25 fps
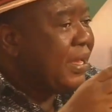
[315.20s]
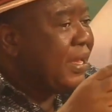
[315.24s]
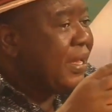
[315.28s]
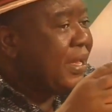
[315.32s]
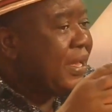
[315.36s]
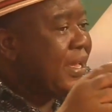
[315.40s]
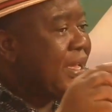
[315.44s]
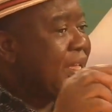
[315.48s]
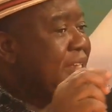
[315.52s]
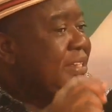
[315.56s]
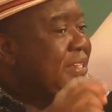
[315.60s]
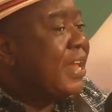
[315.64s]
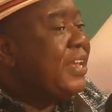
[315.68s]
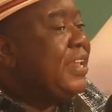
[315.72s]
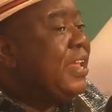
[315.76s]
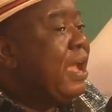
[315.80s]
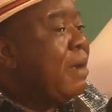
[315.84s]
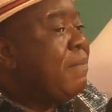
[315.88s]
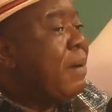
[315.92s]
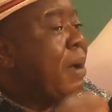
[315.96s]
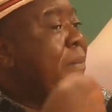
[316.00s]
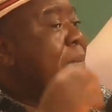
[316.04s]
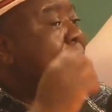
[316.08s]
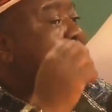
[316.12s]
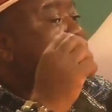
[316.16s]
It's a dear
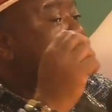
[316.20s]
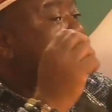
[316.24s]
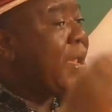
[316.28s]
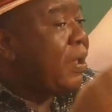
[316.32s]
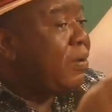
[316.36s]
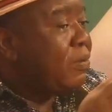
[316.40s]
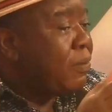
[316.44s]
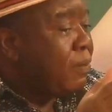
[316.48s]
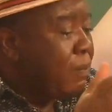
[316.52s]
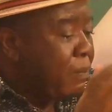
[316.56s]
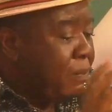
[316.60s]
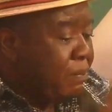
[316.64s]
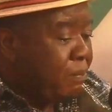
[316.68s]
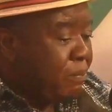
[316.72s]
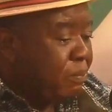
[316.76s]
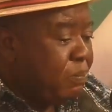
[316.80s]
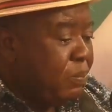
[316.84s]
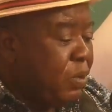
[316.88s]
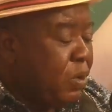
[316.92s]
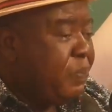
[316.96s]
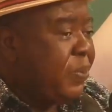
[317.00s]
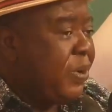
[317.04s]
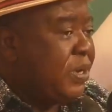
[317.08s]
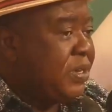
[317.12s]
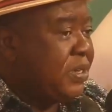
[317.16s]
baba bay and
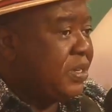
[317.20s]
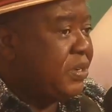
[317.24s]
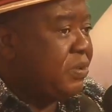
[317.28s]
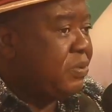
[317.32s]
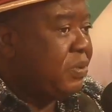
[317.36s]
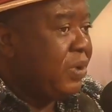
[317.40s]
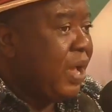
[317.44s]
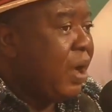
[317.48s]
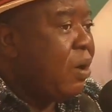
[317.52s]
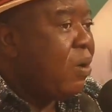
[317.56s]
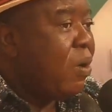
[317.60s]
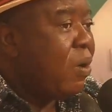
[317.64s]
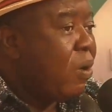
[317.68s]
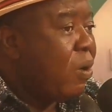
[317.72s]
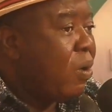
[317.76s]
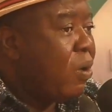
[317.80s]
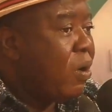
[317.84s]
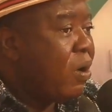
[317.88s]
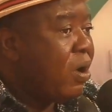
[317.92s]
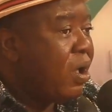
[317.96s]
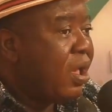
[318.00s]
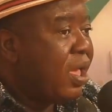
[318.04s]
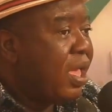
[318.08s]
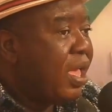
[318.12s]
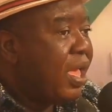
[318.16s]
blueprint no oh.
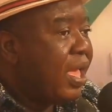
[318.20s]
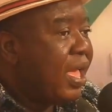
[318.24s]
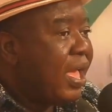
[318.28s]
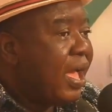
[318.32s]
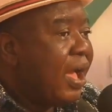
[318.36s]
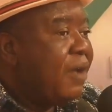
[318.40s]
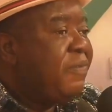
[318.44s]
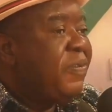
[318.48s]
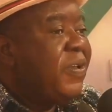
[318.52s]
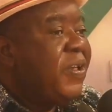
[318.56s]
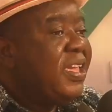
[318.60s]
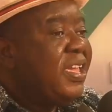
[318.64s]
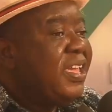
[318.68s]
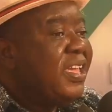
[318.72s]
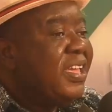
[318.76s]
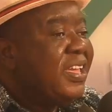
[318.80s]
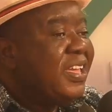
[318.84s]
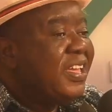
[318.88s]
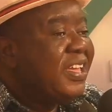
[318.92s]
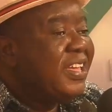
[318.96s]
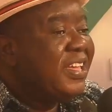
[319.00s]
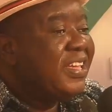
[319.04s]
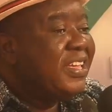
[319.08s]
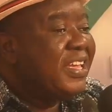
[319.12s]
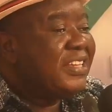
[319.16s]
A fee,
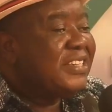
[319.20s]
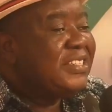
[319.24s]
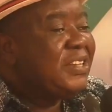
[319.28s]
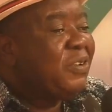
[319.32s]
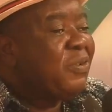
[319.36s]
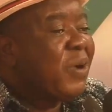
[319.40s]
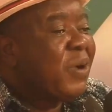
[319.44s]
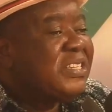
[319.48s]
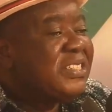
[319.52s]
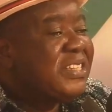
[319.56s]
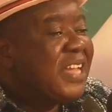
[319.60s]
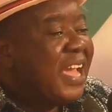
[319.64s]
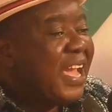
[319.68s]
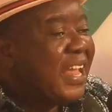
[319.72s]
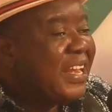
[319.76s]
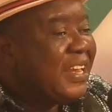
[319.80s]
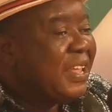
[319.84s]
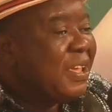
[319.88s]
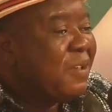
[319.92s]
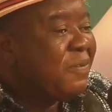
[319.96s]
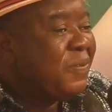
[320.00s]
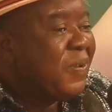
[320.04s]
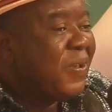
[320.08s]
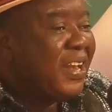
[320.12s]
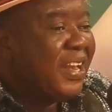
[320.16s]
you see, quan chan
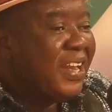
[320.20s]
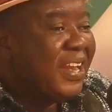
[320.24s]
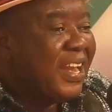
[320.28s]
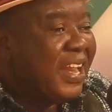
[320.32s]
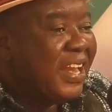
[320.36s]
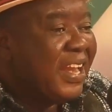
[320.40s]
dear fee, didn't